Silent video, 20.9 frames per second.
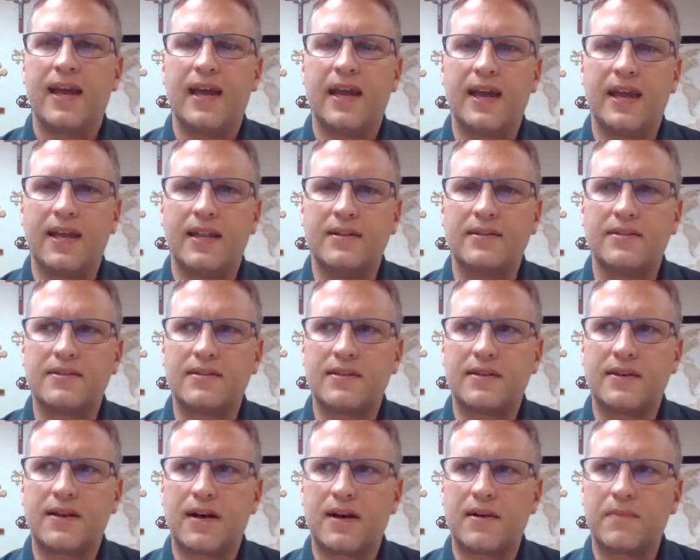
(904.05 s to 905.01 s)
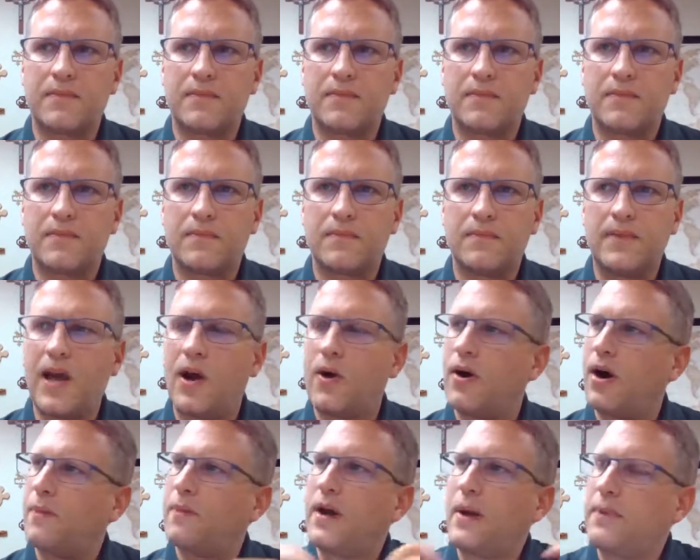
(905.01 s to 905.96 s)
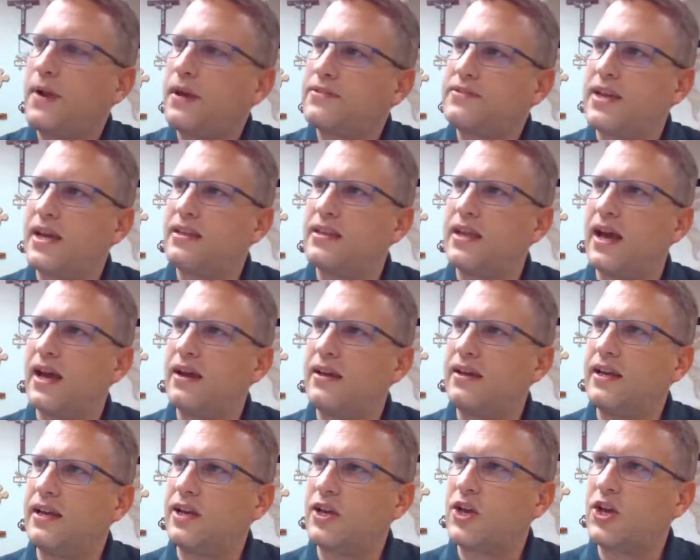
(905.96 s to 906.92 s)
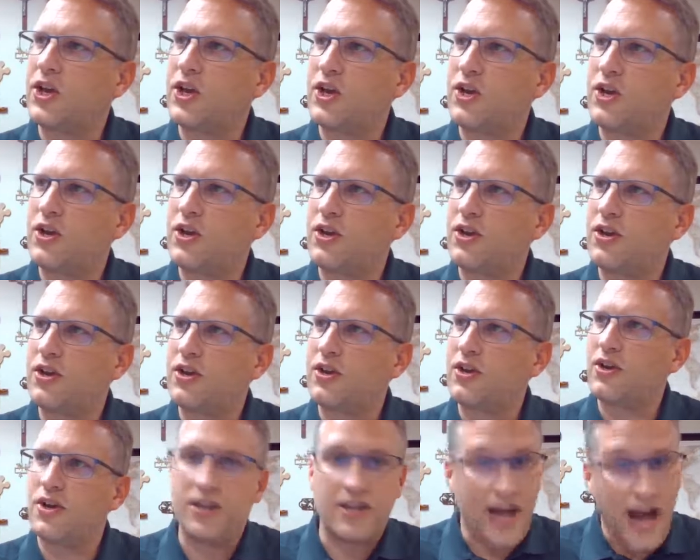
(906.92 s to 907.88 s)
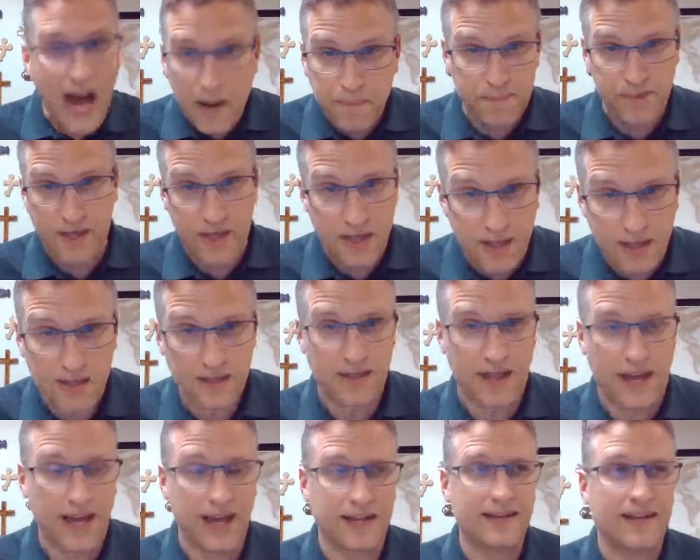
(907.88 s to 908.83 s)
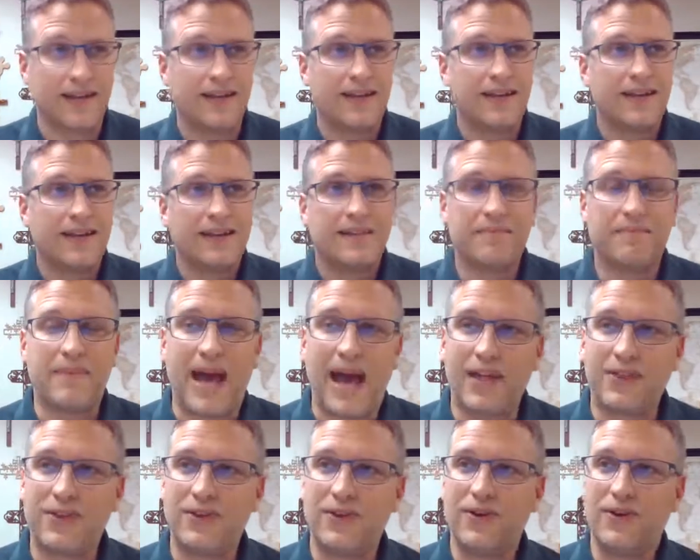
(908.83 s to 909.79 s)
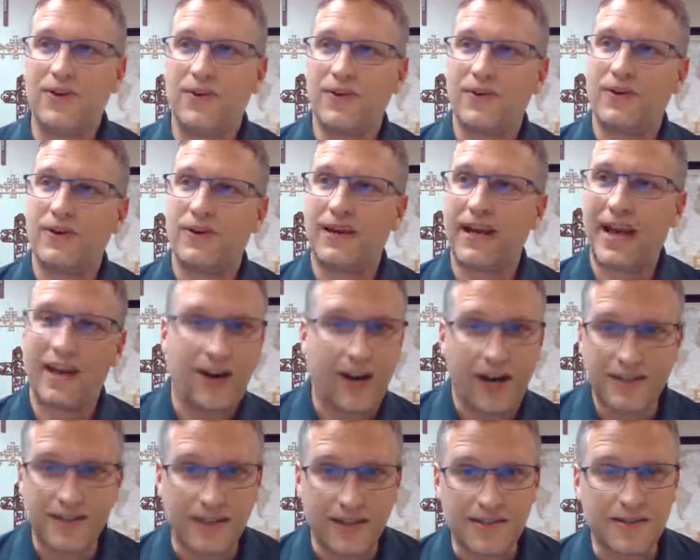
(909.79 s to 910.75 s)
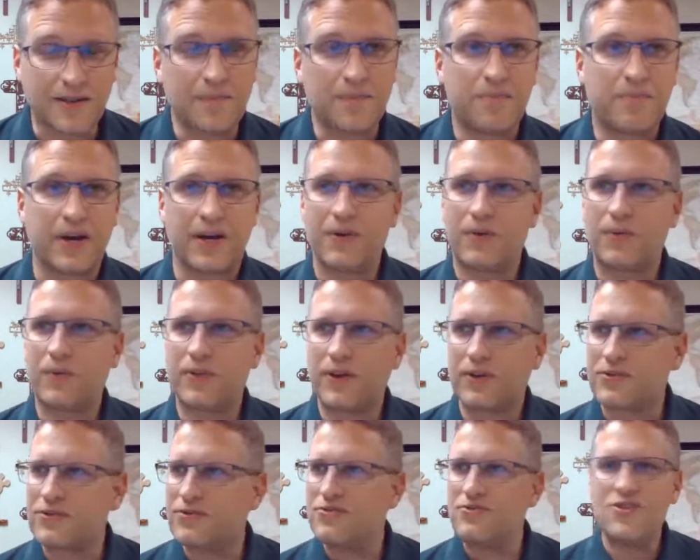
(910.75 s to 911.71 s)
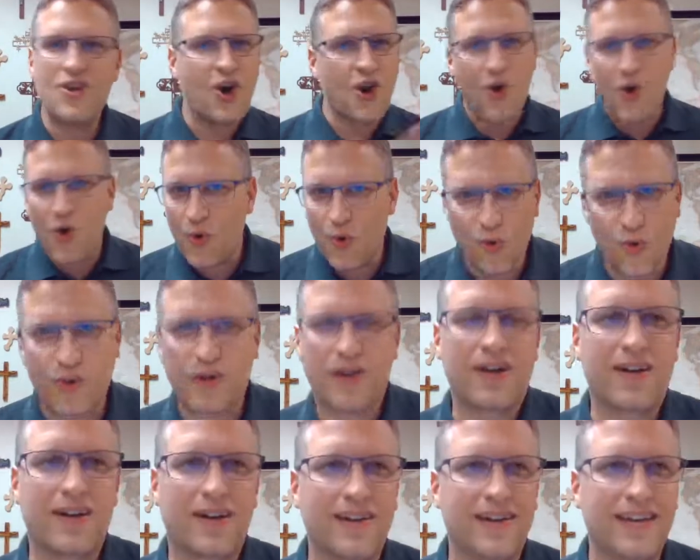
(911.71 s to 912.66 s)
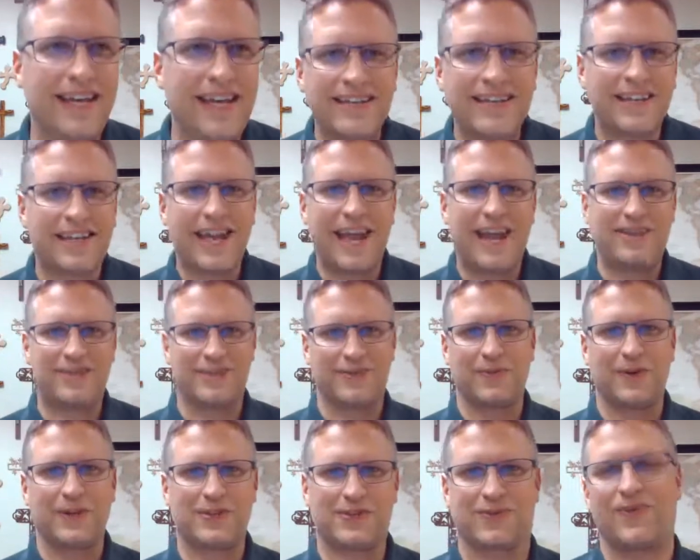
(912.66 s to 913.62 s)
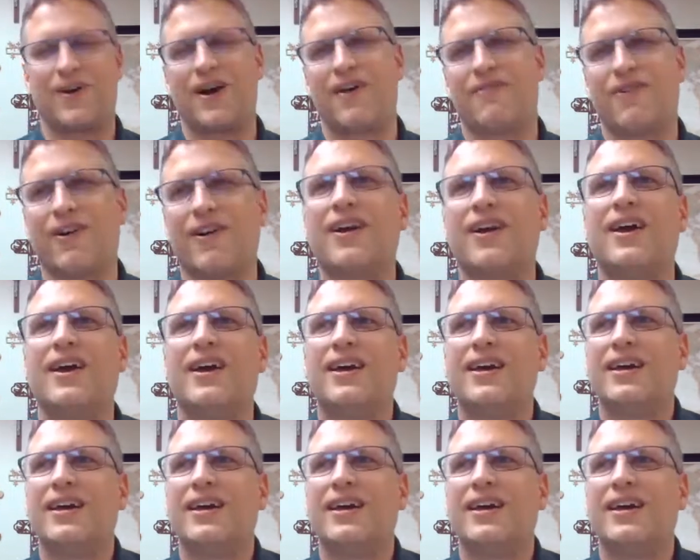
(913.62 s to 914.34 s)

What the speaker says: And no, I'm not saying that it could not be that Matthew had autism, but there's no indication whatsoever